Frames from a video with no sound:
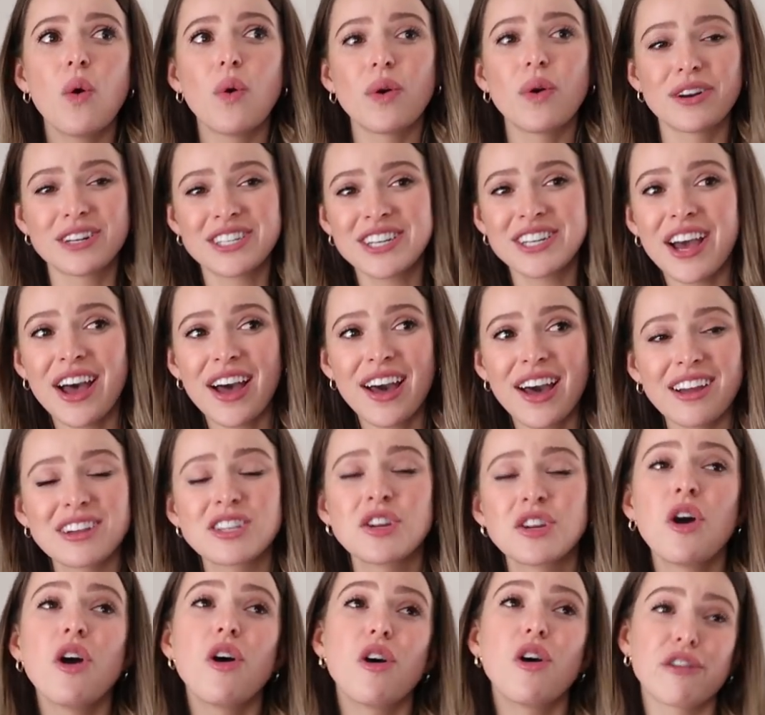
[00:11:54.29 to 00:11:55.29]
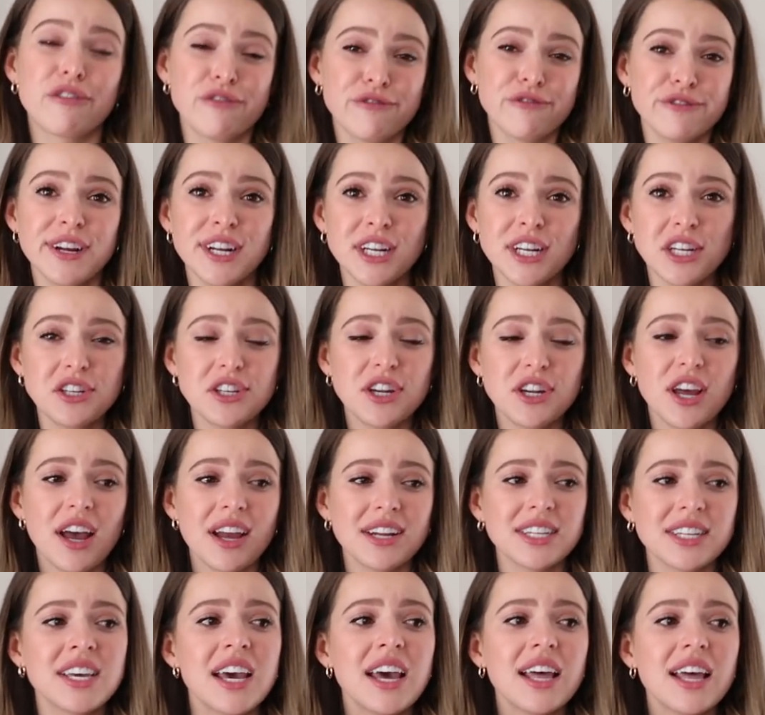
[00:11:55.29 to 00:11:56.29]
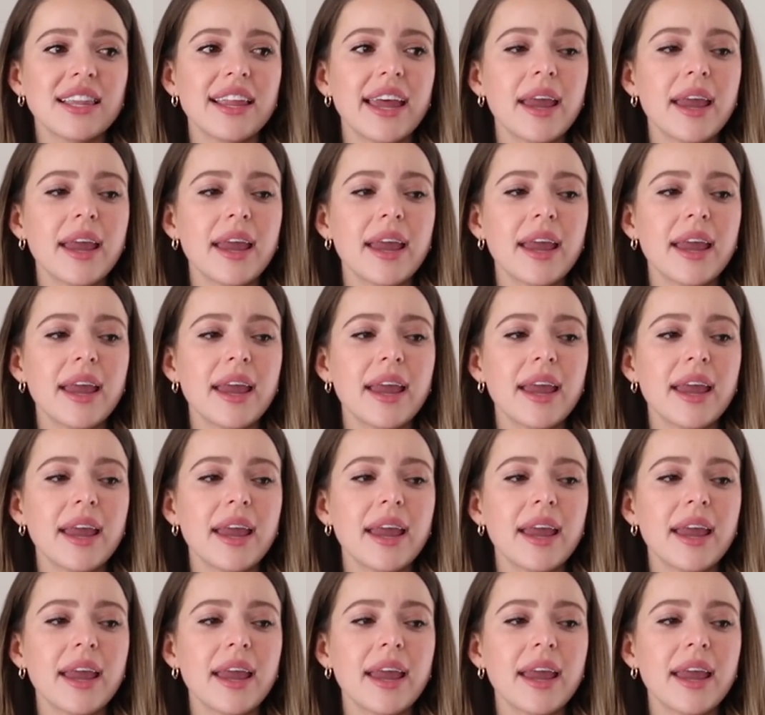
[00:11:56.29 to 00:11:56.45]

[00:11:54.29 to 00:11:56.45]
or tucked or French tucked.